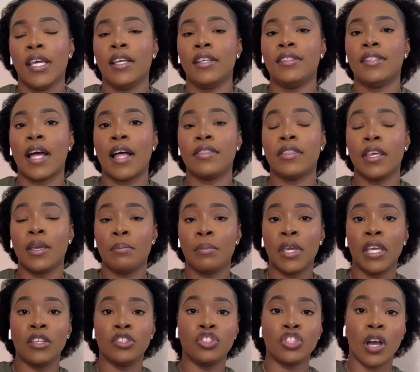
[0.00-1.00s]
is that they
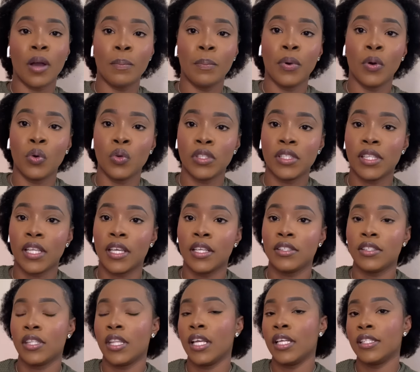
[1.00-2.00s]
make job
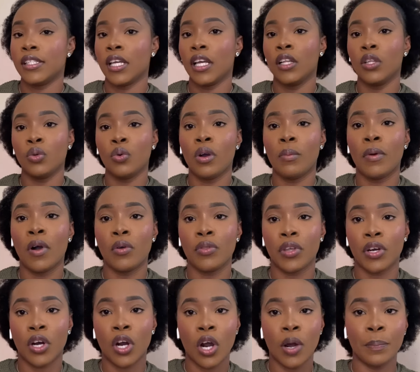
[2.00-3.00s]
postings. They tell you about
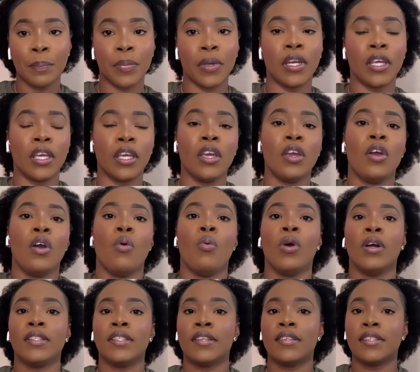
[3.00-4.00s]
their company,
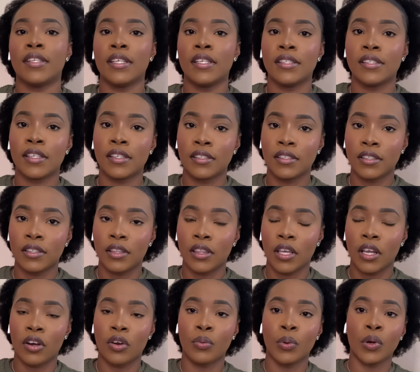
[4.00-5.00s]
what season
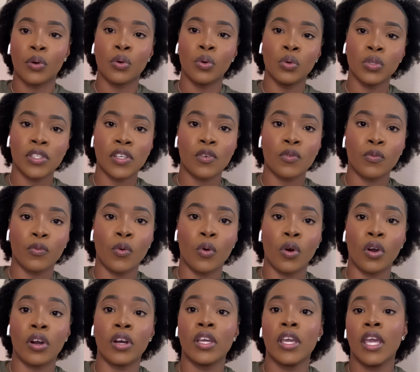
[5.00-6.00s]
they're recruiting
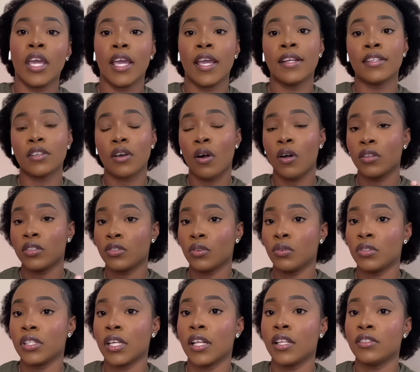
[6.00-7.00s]
for. It
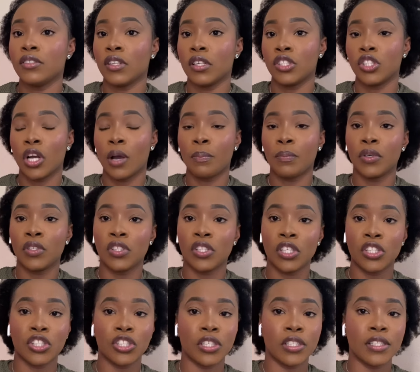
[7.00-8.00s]
also tells the job
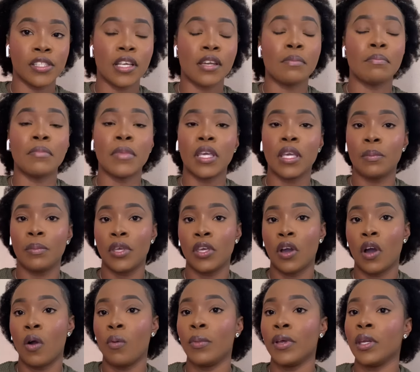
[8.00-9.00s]
positions and maybe
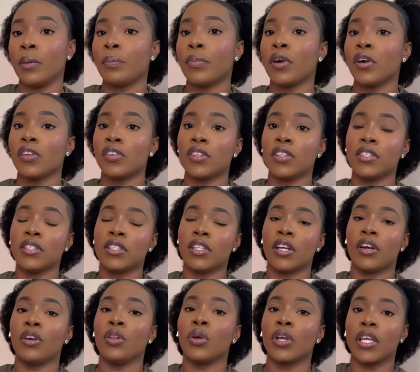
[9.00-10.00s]
how many persons
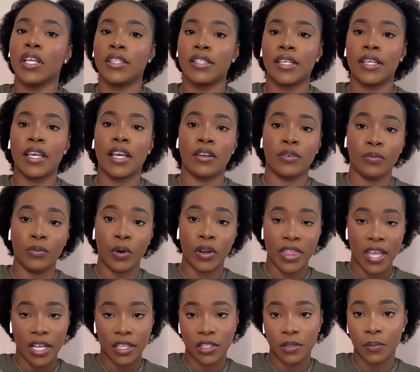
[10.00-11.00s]
they're looking to get for
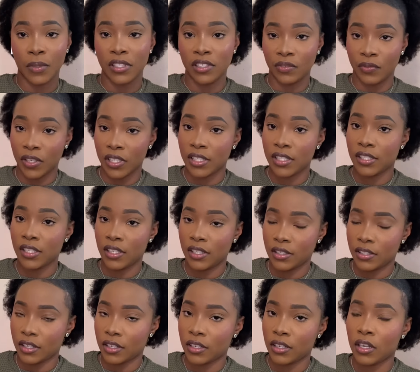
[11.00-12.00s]
that specific
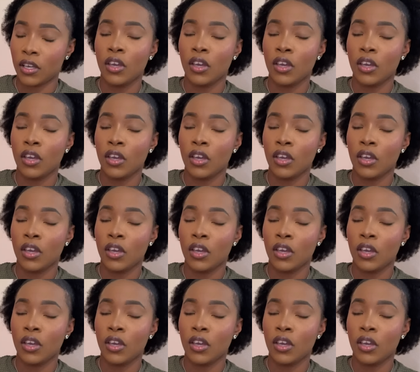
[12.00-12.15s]
season